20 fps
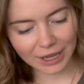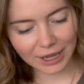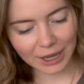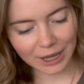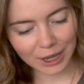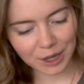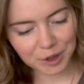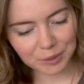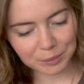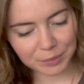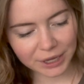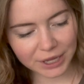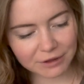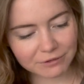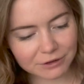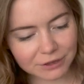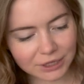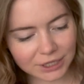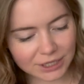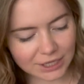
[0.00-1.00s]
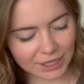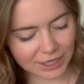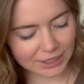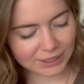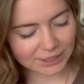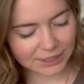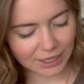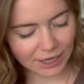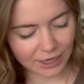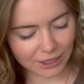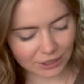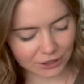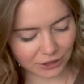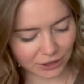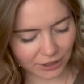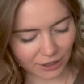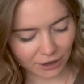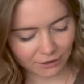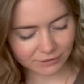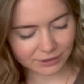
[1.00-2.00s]
Um, but if you look at the inside, you
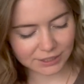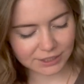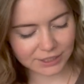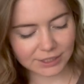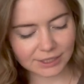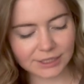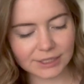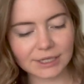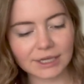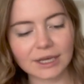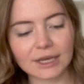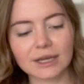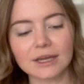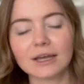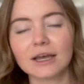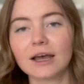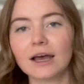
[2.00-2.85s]
can obviously see it.